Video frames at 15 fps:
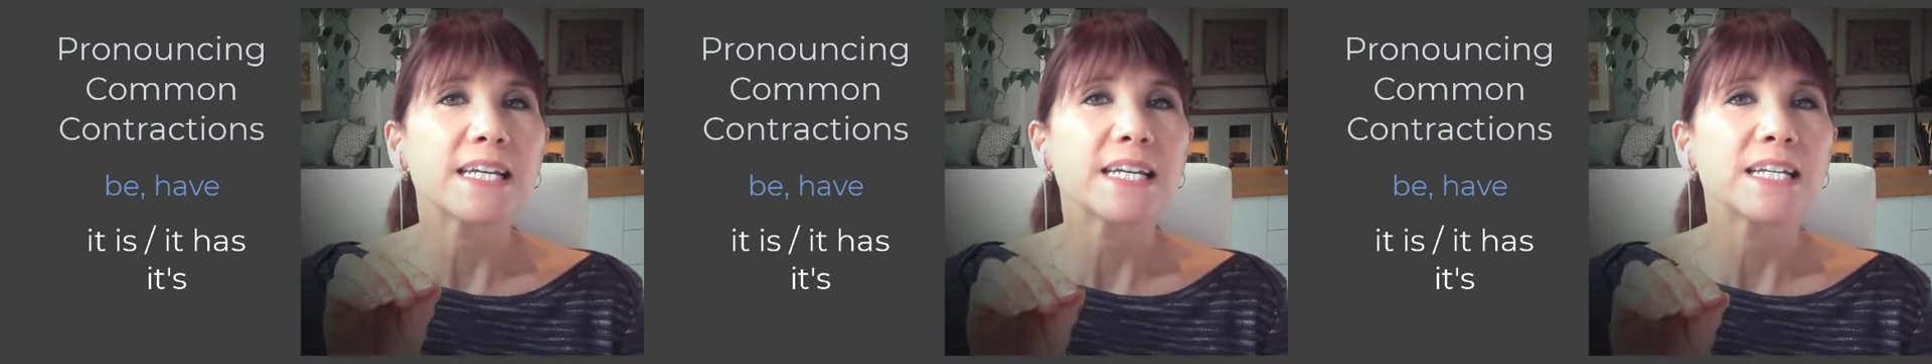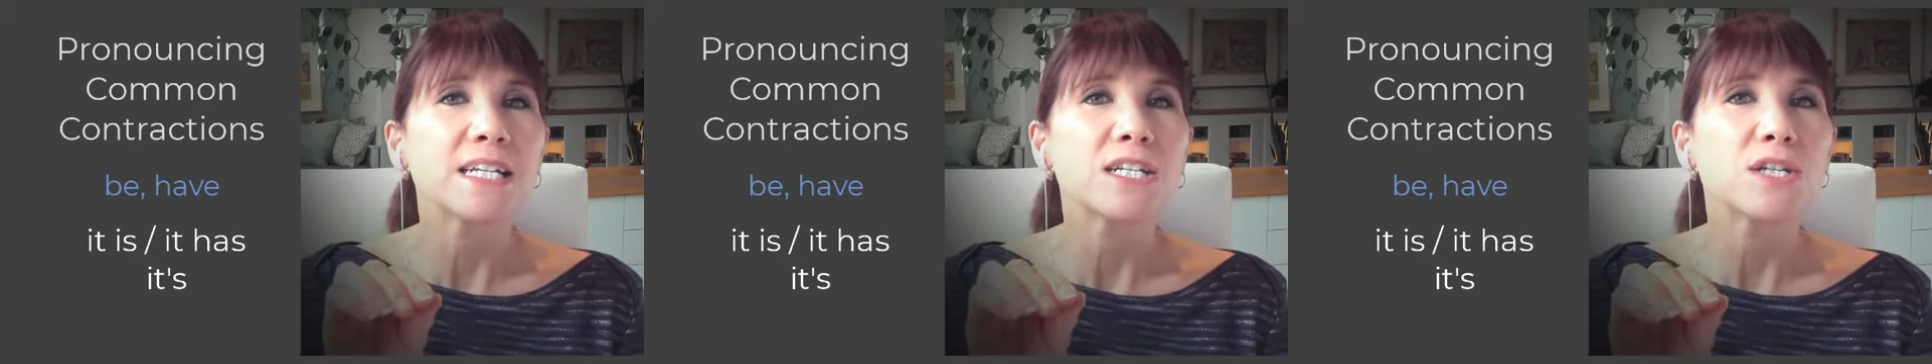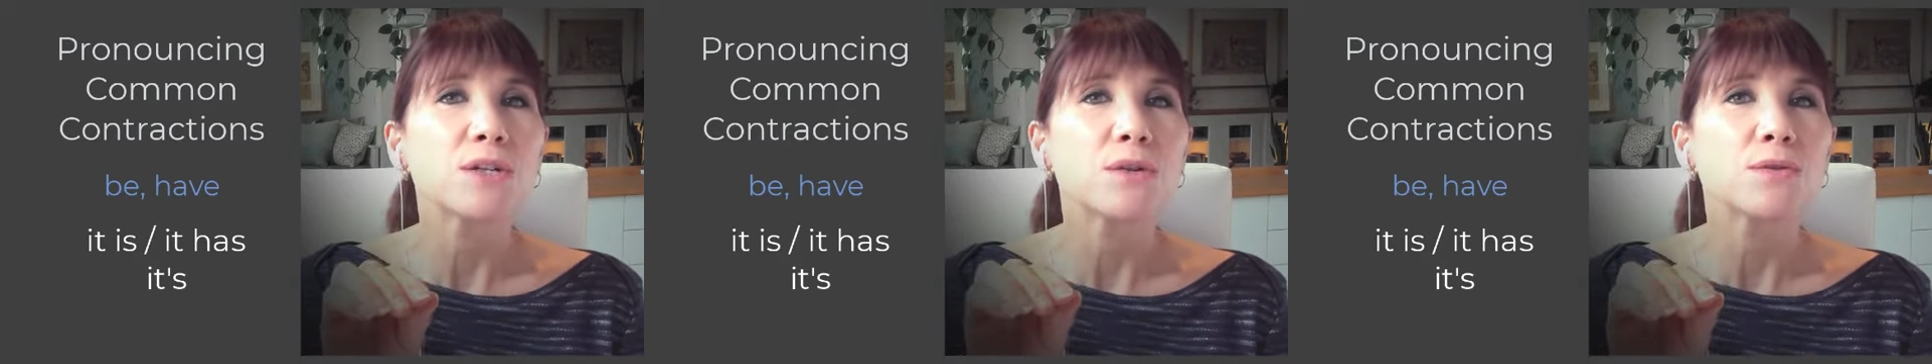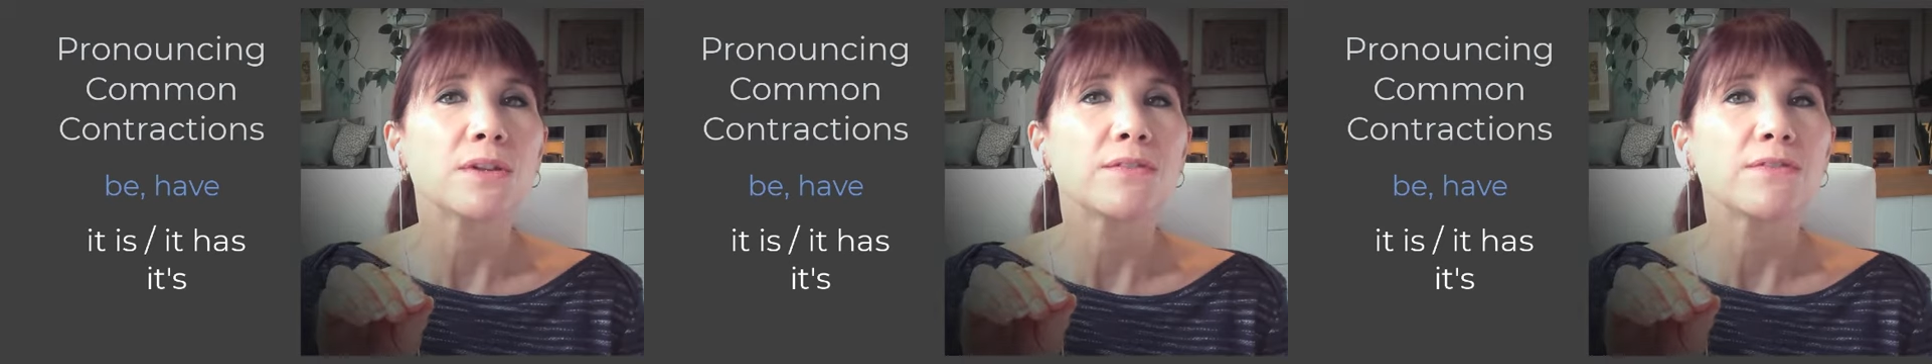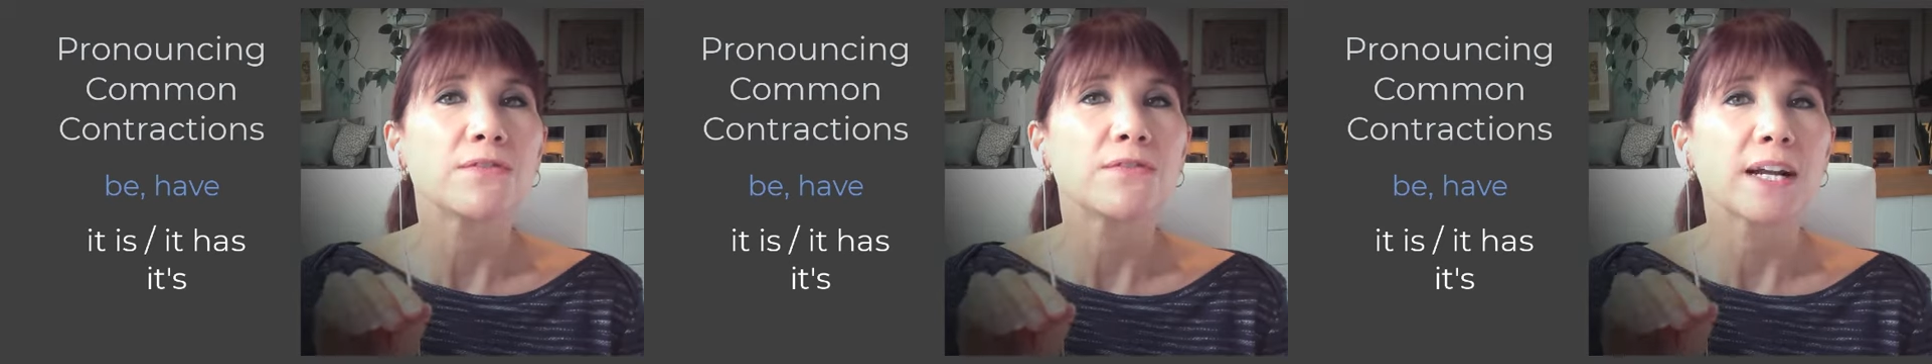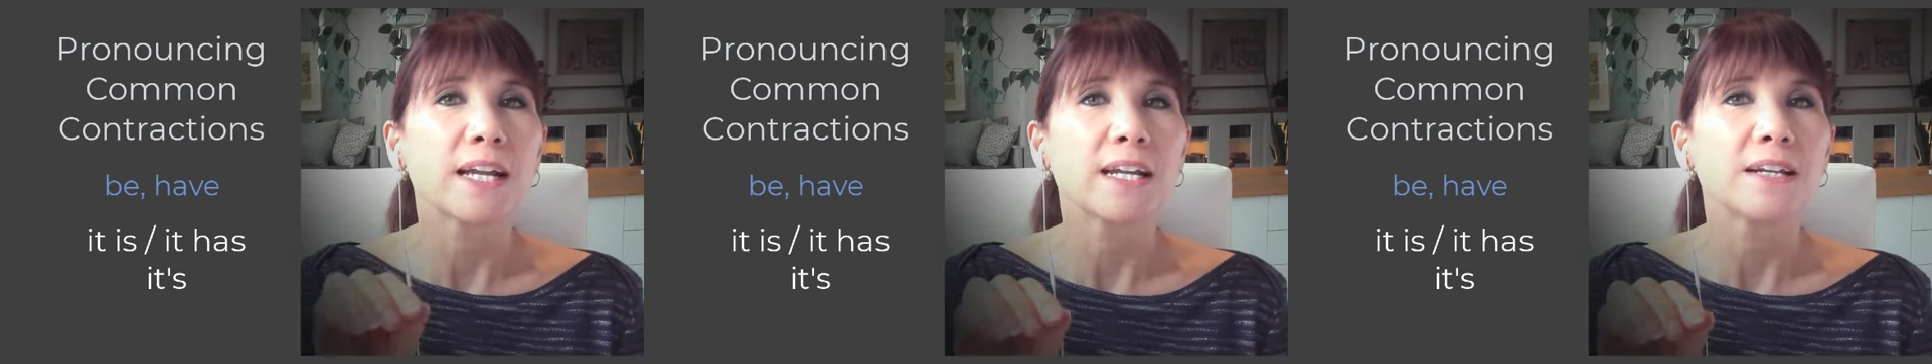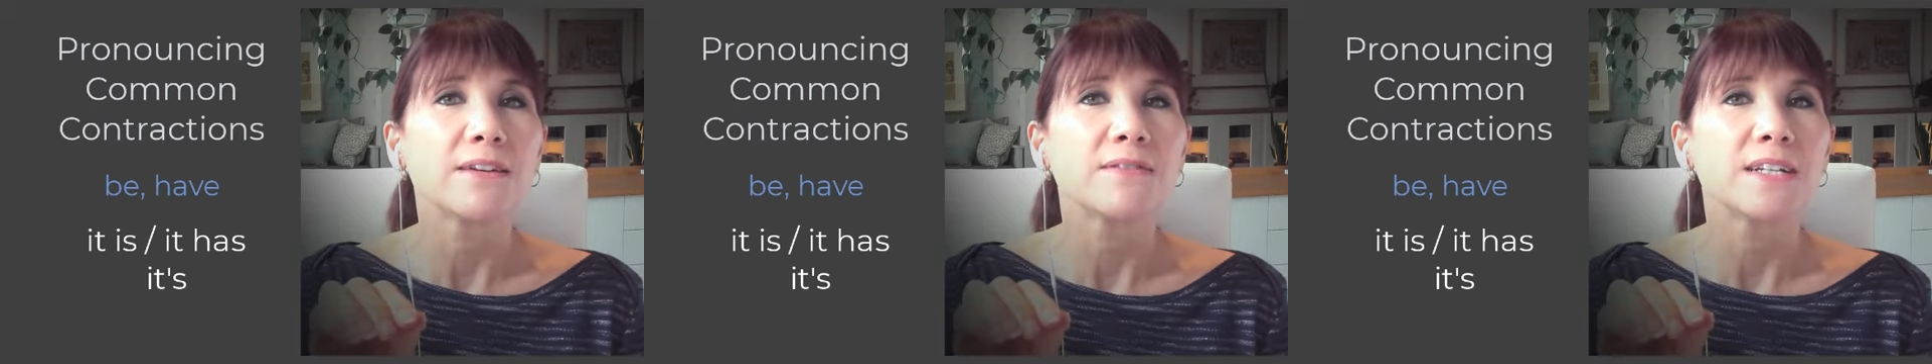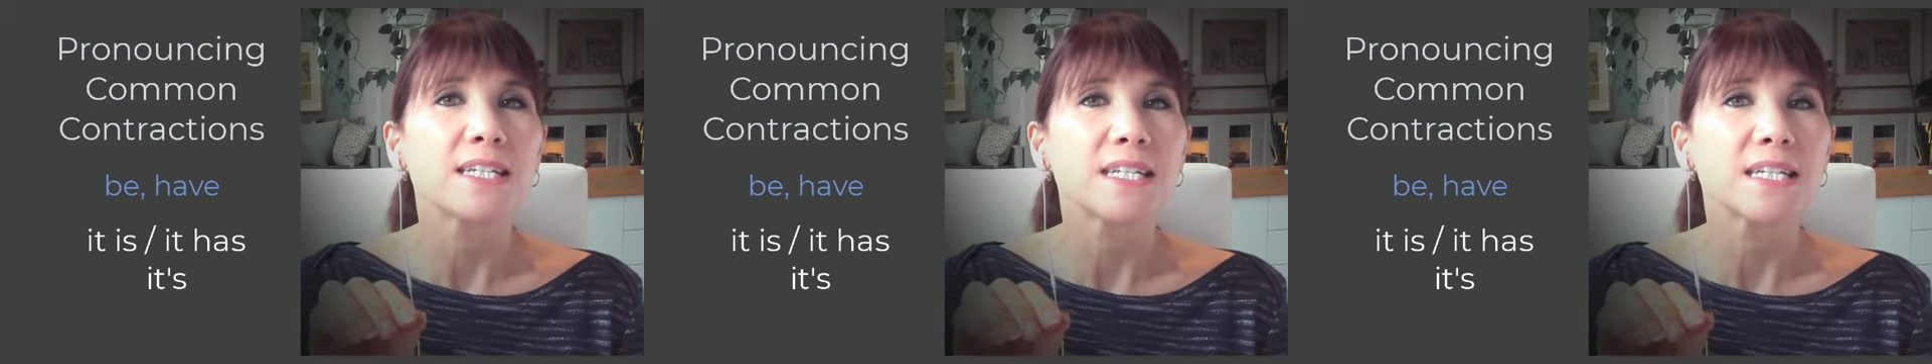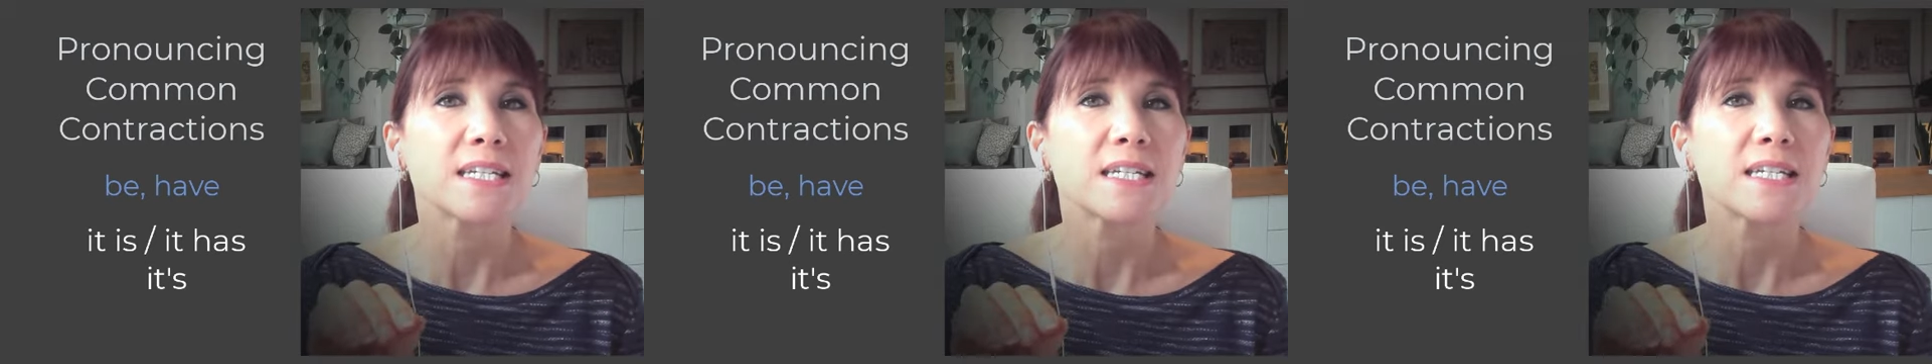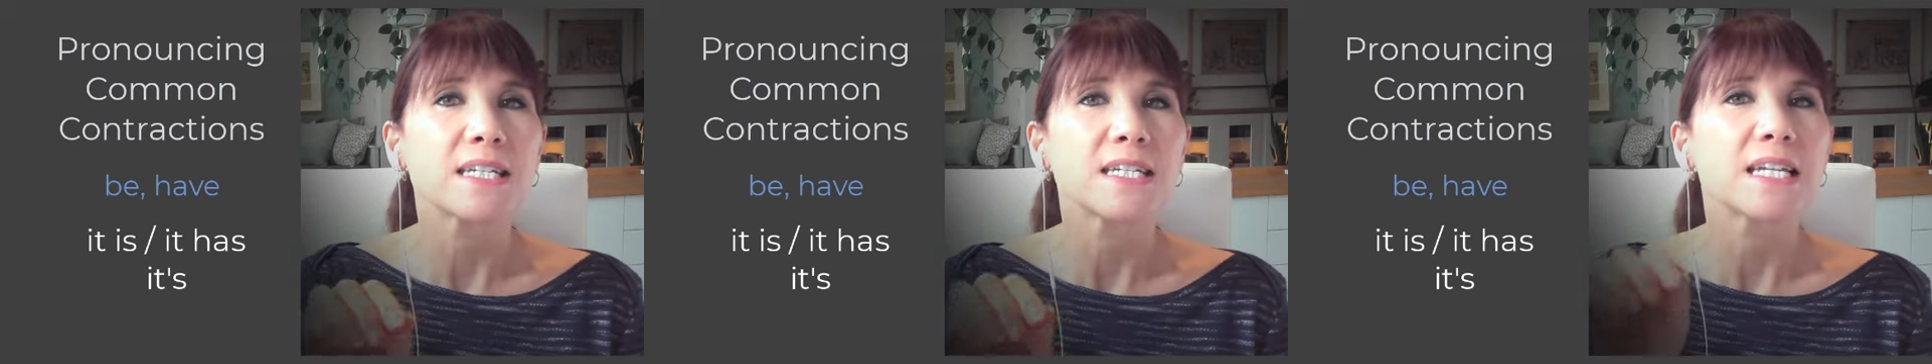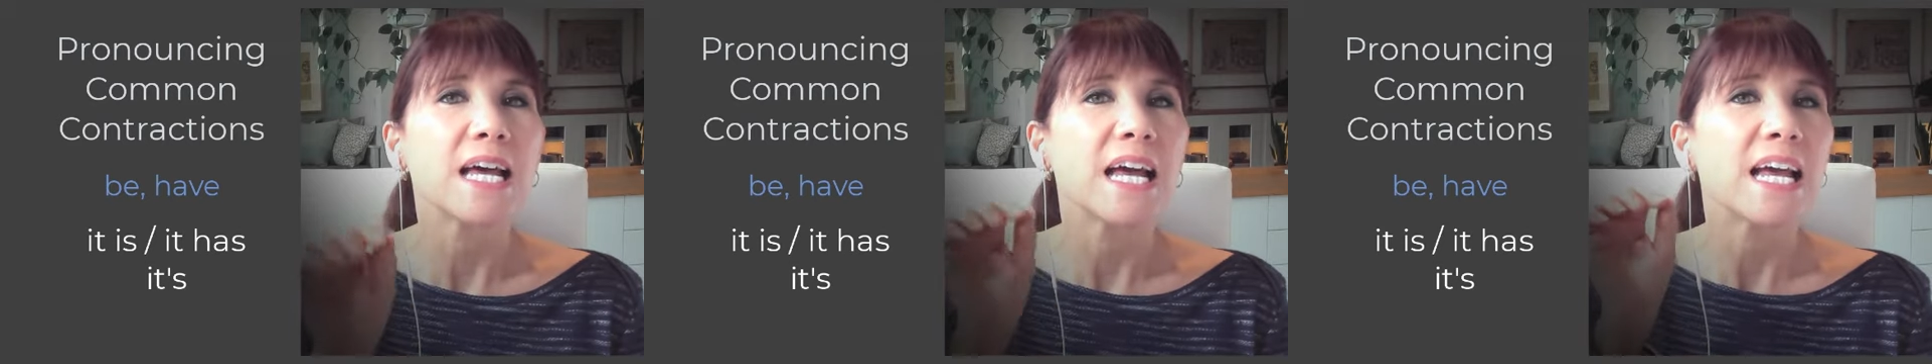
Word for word: into the fricative s.